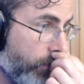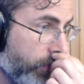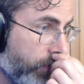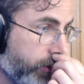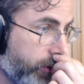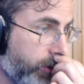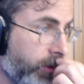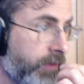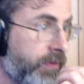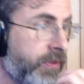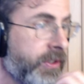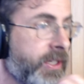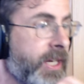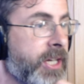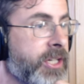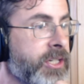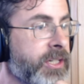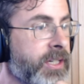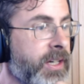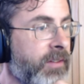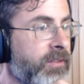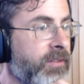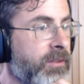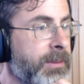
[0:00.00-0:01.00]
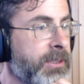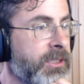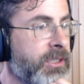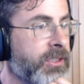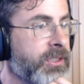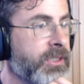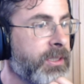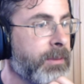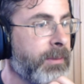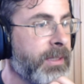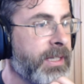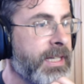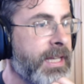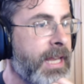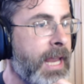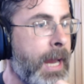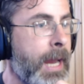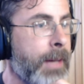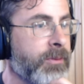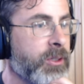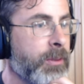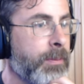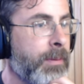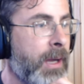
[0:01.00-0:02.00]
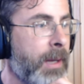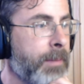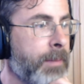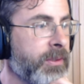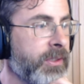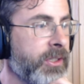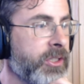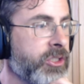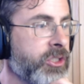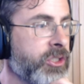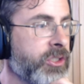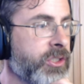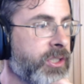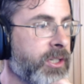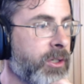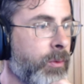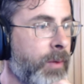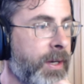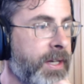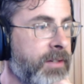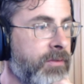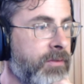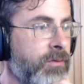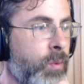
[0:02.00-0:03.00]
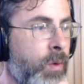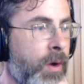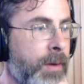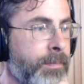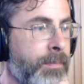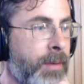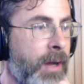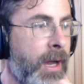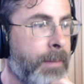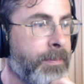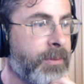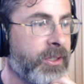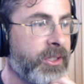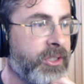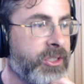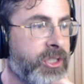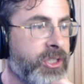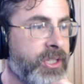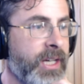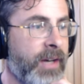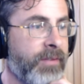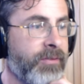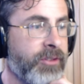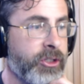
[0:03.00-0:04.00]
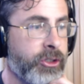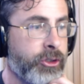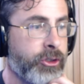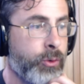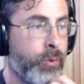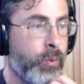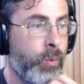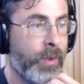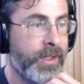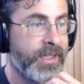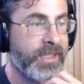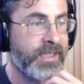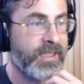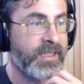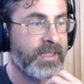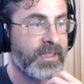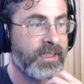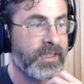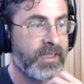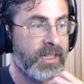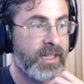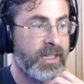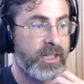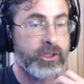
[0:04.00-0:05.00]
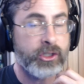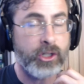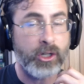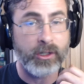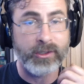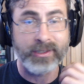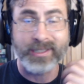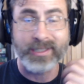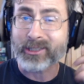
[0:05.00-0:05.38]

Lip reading: Unification governments assimilate captured populations at a rate of one population every 20 turns.